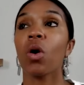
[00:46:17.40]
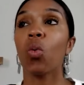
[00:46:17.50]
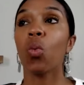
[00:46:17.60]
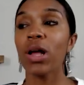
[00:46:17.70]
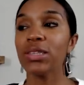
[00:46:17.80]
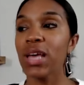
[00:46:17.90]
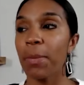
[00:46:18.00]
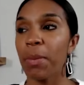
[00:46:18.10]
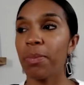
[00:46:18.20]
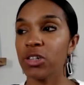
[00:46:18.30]
what type
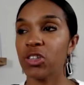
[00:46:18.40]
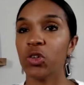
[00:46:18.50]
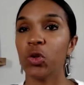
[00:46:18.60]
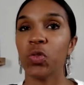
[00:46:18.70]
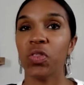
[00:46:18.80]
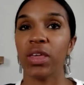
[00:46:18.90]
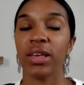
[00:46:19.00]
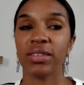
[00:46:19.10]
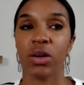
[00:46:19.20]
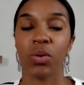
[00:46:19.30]
of person do you think
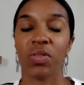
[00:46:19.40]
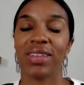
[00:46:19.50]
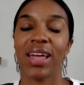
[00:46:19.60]
is good with this?